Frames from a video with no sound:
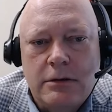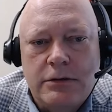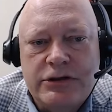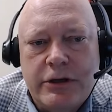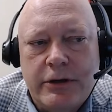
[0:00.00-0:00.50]

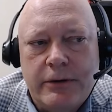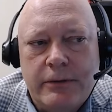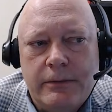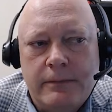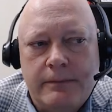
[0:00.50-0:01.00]

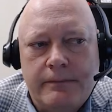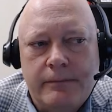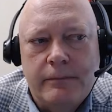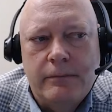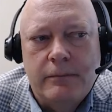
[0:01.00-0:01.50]
So
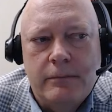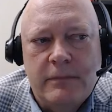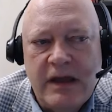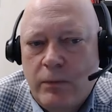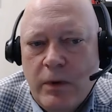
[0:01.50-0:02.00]

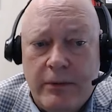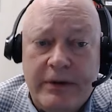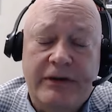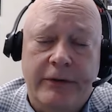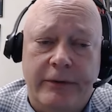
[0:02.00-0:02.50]
then what do
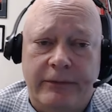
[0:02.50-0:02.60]
we do?